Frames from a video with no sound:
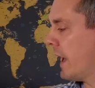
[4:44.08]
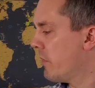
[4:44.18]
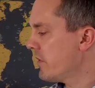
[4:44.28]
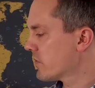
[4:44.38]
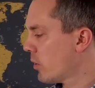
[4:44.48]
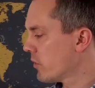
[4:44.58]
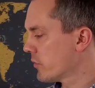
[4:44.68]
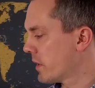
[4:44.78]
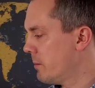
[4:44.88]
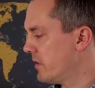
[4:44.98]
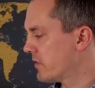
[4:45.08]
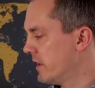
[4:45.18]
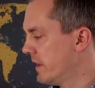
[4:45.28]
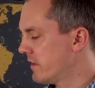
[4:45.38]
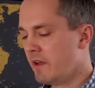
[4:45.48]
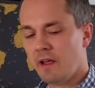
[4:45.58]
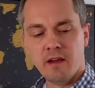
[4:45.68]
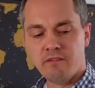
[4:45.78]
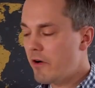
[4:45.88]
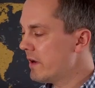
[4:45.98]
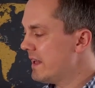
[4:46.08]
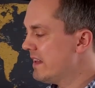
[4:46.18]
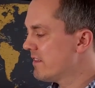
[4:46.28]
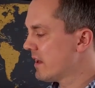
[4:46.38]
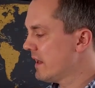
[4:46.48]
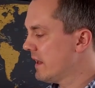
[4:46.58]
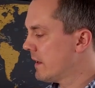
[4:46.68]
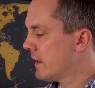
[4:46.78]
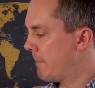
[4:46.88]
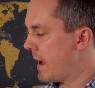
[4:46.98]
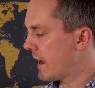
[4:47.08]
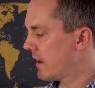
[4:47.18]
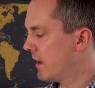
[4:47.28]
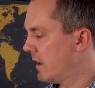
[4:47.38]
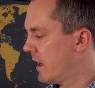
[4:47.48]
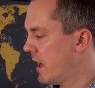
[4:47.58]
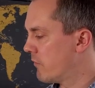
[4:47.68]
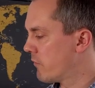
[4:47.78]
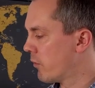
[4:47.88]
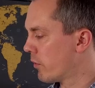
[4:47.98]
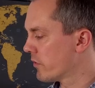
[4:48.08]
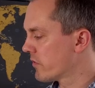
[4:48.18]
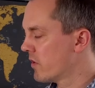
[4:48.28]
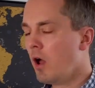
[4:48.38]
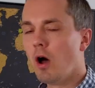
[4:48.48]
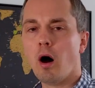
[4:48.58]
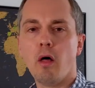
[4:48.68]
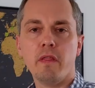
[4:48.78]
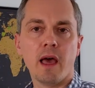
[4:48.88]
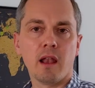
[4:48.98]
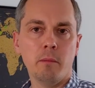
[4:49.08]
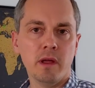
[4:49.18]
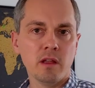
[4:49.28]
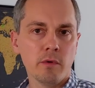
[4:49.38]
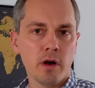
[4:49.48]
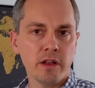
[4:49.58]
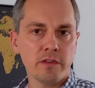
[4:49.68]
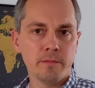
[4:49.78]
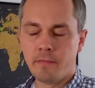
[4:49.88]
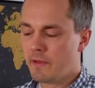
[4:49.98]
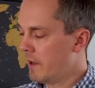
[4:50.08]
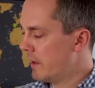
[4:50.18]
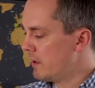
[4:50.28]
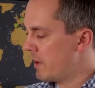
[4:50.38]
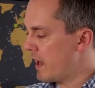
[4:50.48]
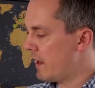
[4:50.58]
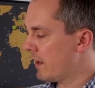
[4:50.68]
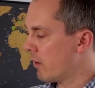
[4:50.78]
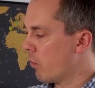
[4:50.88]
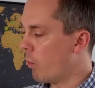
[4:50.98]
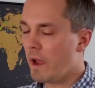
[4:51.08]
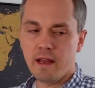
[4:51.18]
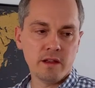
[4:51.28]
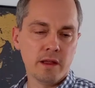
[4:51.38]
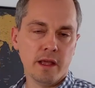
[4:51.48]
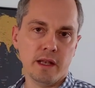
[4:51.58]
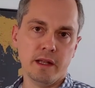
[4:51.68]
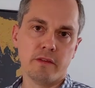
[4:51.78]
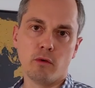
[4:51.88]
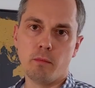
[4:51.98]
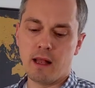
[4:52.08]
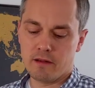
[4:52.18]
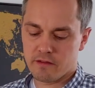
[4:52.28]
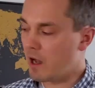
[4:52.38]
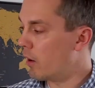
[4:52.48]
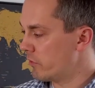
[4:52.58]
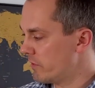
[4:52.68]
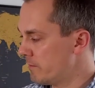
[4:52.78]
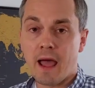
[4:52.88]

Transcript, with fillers: And this also can be slid very easily back and forth on the aluminium rod, depending on the weight it needs to balance out.